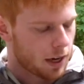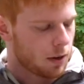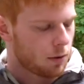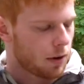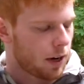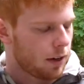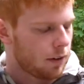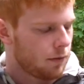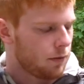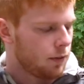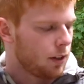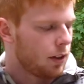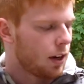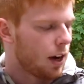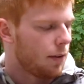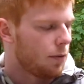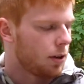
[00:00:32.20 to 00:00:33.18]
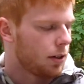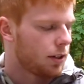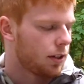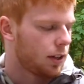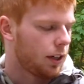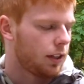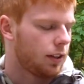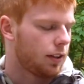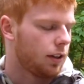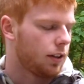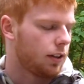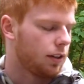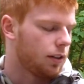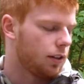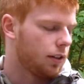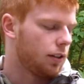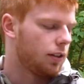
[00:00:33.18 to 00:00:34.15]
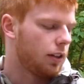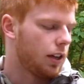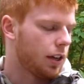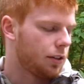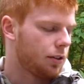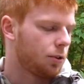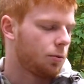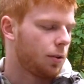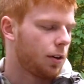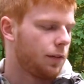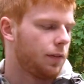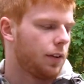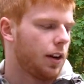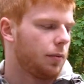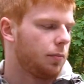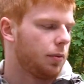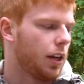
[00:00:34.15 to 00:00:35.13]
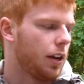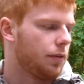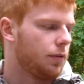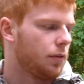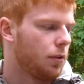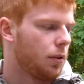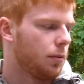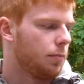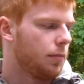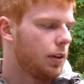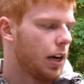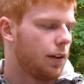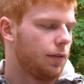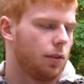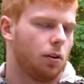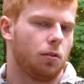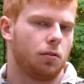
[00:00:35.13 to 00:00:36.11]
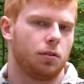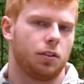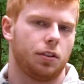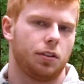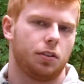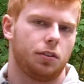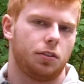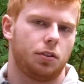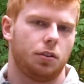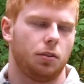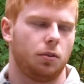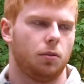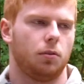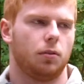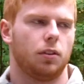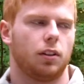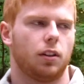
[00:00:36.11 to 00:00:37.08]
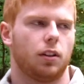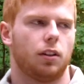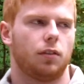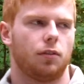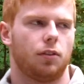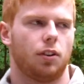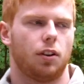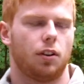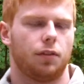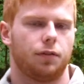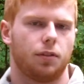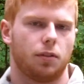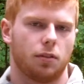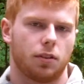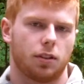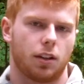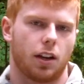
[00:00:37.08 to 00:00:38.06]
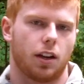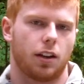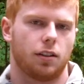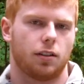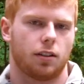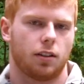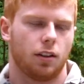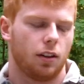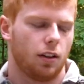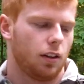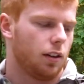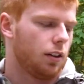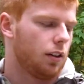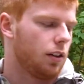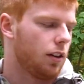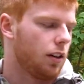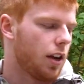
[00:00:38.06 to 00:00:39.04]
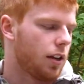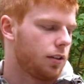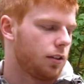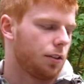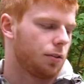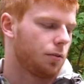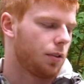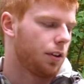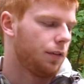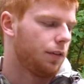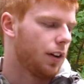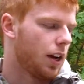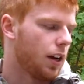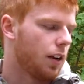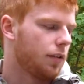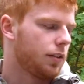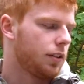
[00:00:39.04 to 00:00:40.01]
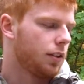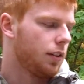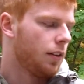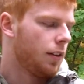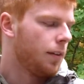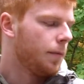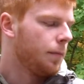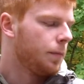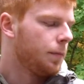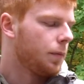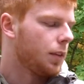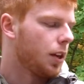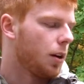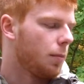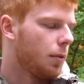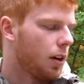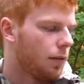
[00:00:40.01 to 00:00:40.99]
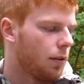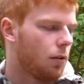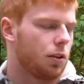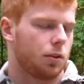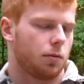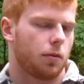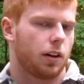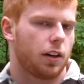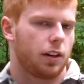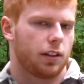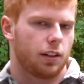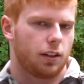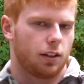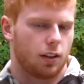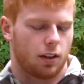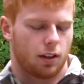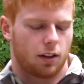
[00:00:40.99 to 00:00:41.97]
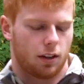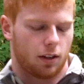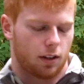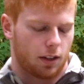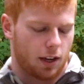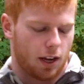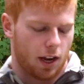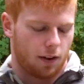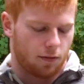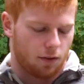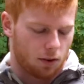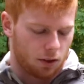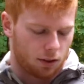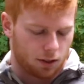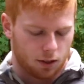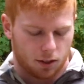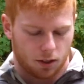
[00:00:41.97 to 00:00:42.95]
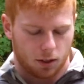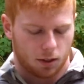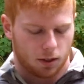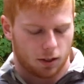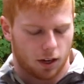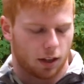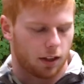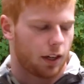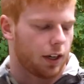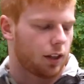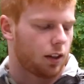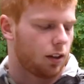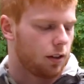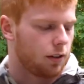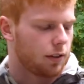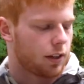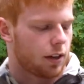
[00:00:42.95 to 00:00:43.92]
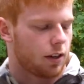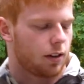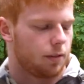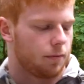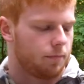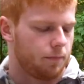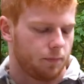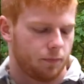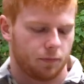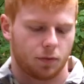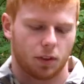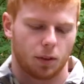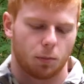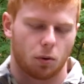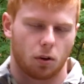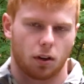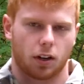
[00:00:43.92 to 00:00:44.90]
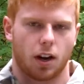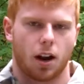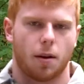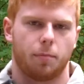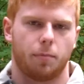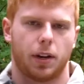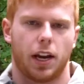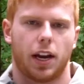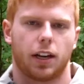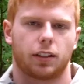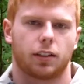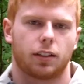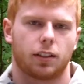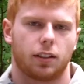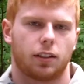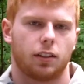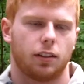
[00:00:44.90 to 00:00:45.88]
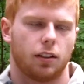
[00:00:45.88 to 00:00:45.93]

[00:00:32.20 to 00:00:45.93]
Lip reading: Anyway, I've always liked the SR25 platform. I've owned two of the full-size SR25s, but I've always wanted the K version just because I like the kind of the more compact